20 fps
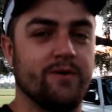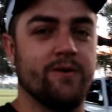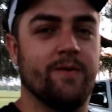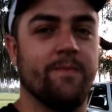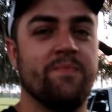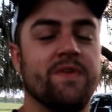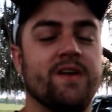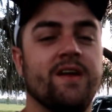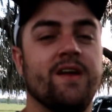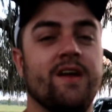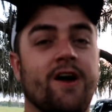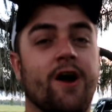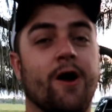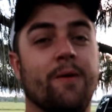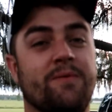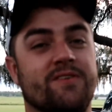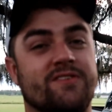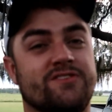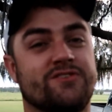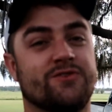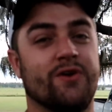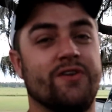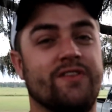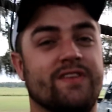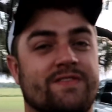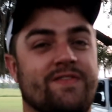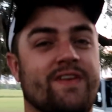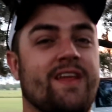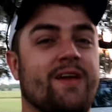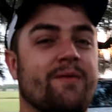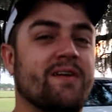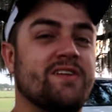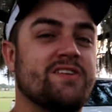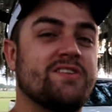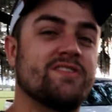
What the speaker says: I will. Hope you enjoyed this video.